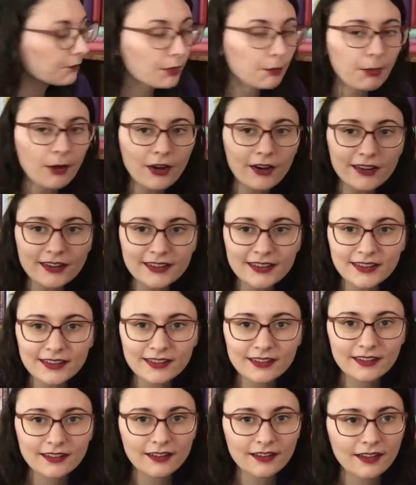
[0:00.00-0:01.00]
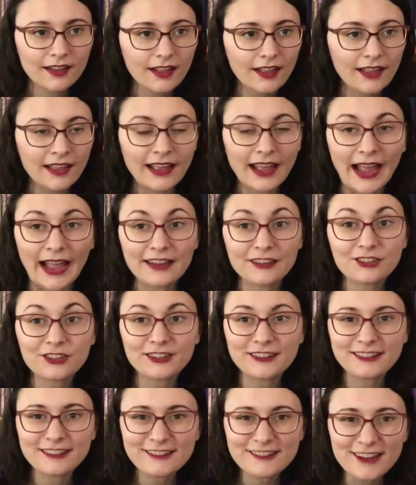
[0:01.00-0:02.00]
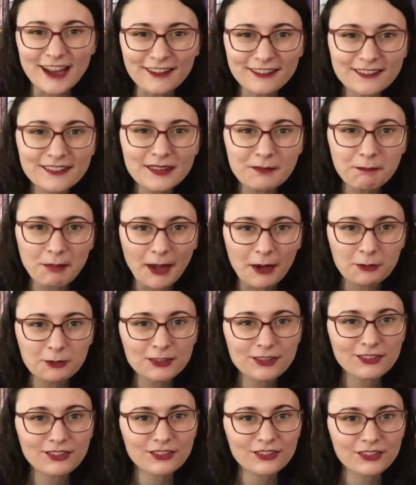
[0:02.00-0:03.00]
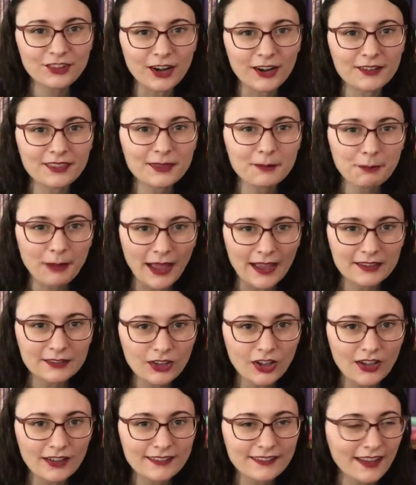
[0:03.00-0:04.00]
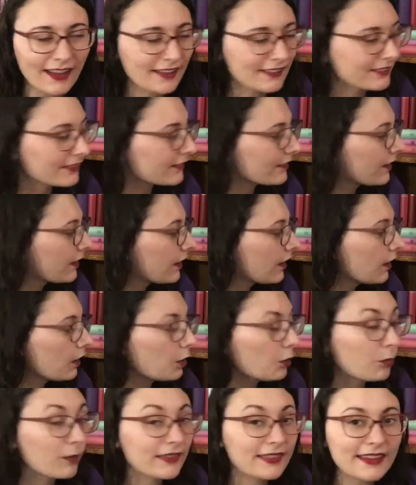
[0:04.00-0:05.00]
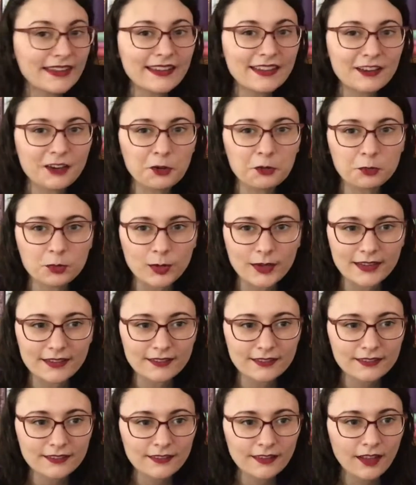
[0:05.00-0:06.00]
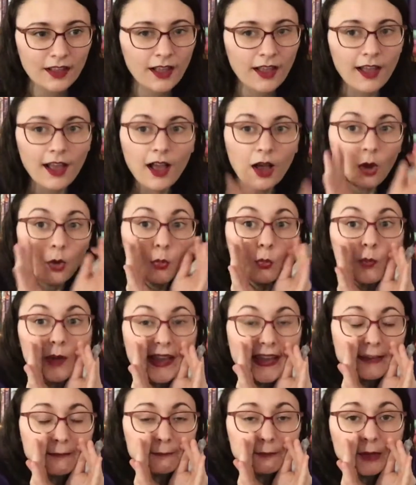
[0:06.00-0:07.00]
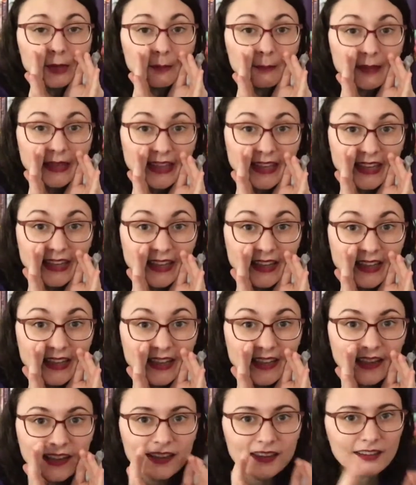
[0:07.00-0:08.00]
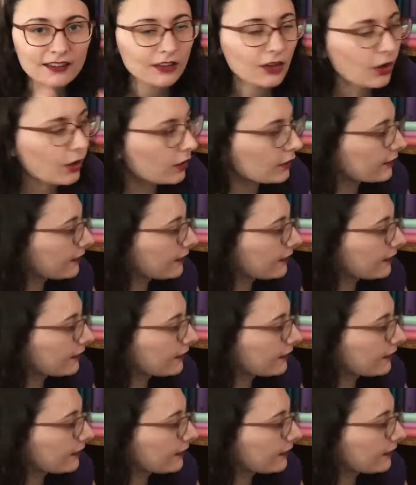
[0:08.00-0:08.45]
the park. And she's just about to start the pet contest when they hear a voice. Wait for me, called